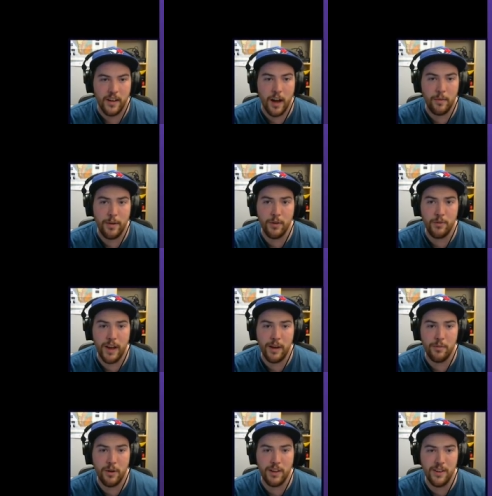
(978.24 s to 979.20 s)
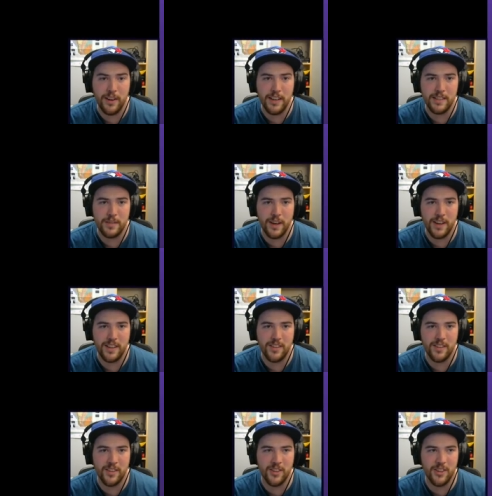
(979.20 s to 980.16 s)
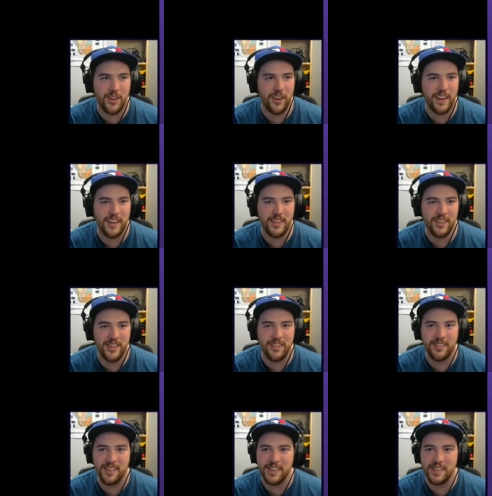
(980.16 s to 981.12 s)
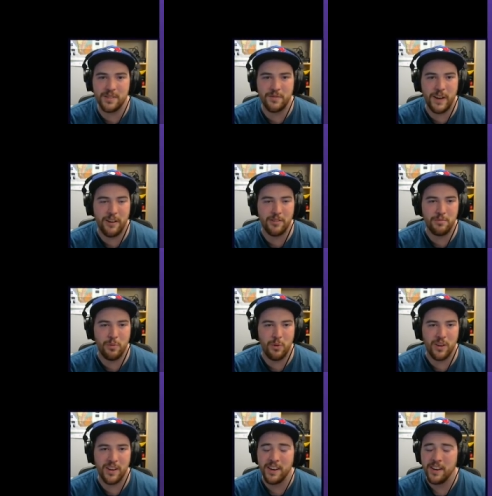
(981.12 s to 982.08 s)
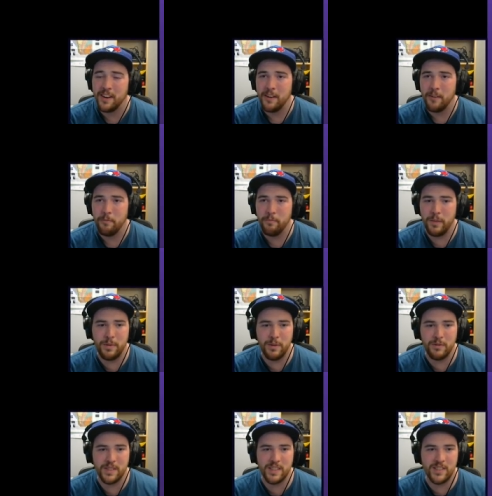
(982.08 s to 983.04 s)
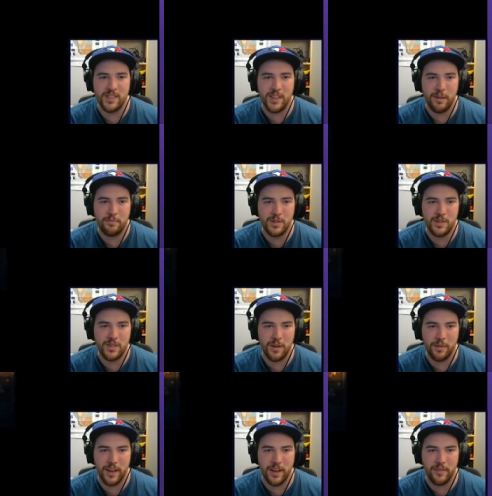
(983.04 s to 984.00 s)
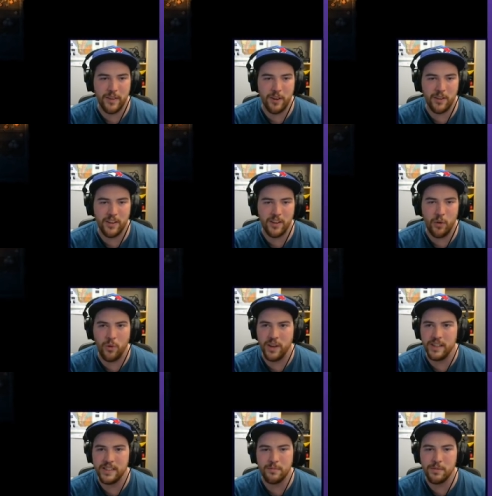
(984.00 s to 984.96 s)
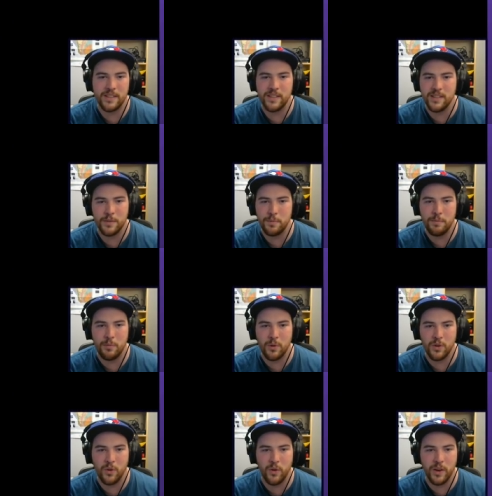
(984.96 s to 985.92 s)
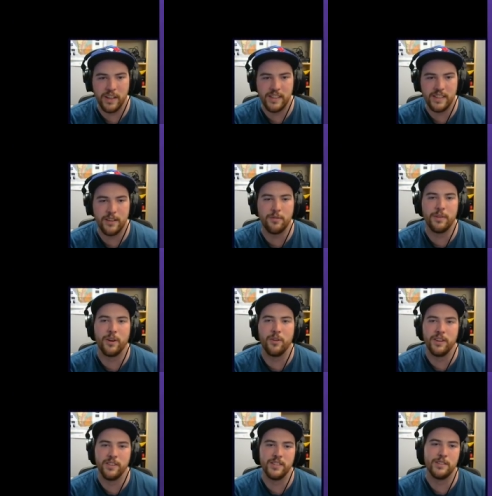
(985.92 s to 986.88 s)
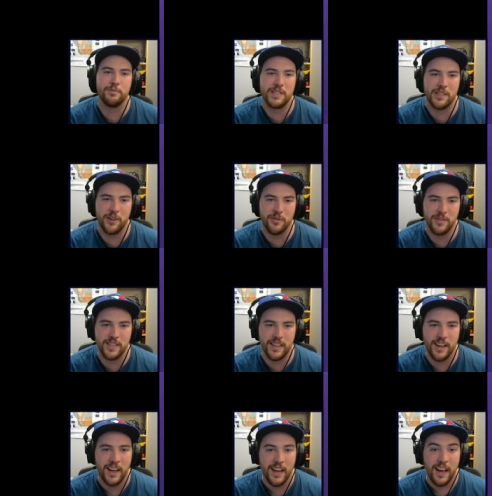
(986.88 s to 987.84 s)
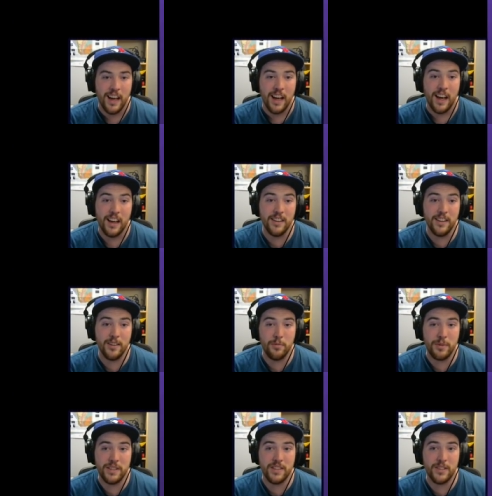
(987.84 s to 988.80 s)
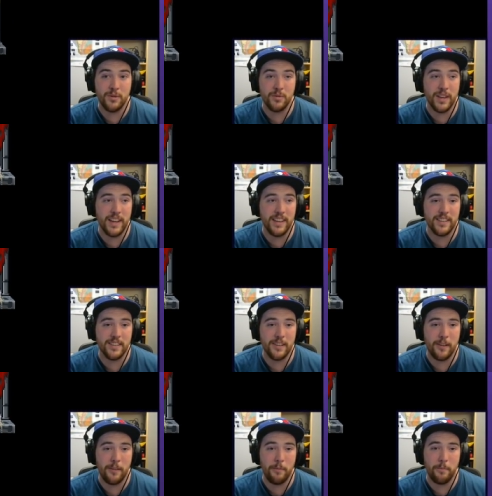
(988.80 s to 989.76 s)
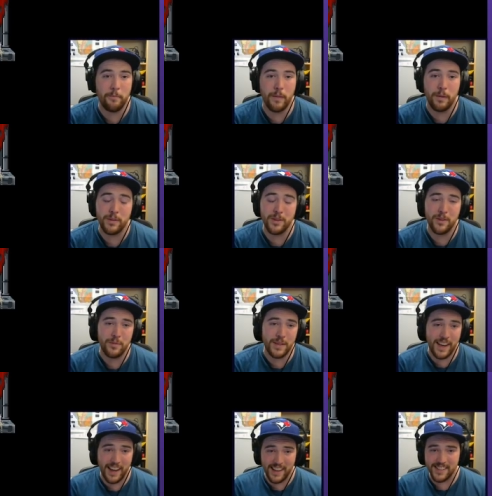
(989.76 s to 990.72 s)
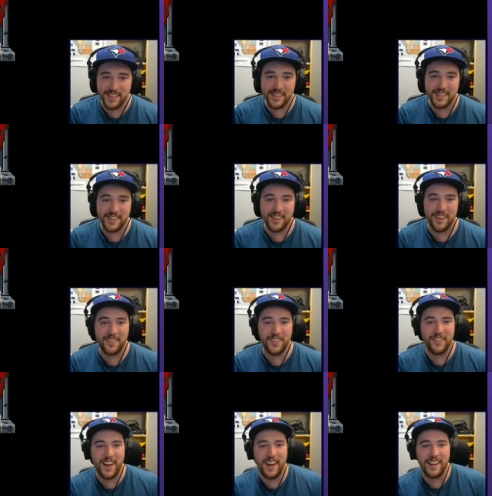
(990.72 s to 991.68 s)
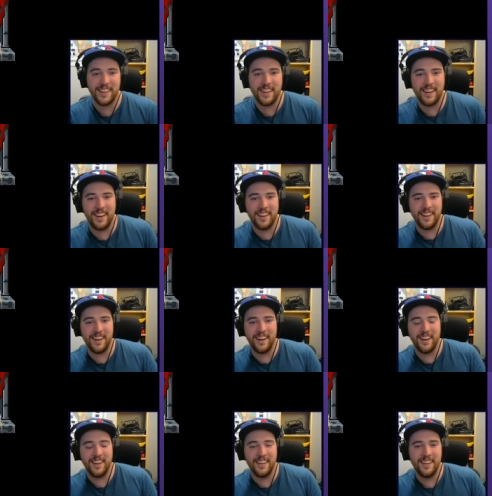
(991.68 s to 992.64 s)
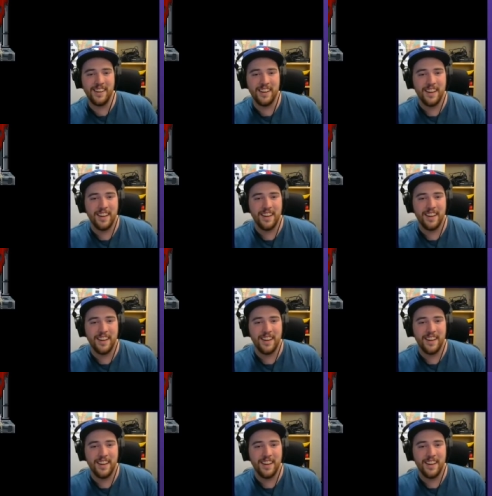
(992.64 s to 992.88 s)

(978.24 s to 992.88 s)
I'm out of ammo. I thought I just, I thought I literally just found more. Maybe it was just gems or something, I, or coins. It must have just been more coins. Here we go. Here's some stones. A little bit too late. I'm a little bit anxious of the fact that I uh,